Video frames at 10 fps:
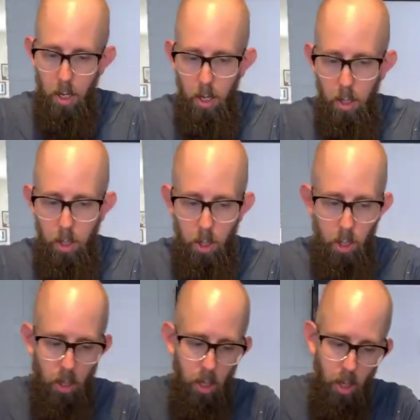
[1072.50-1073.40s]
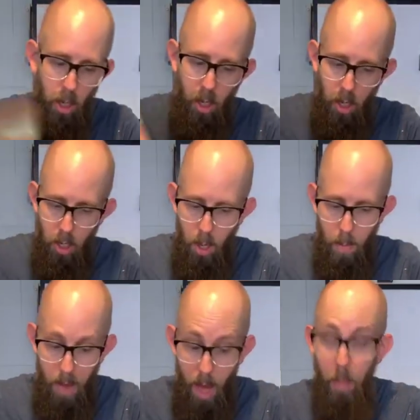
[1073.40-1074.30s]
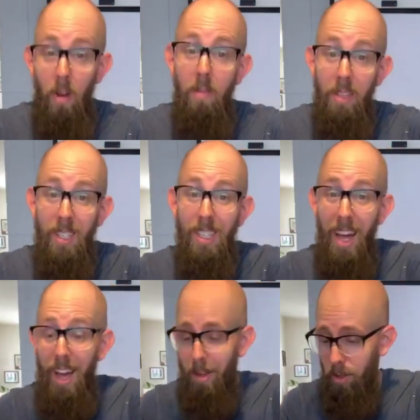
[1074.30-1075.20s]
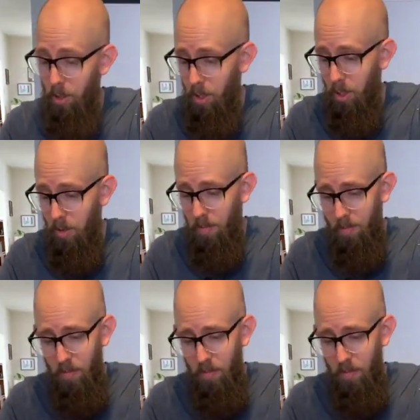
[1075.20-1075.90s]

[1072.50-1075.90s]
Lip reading: is a map of the styles,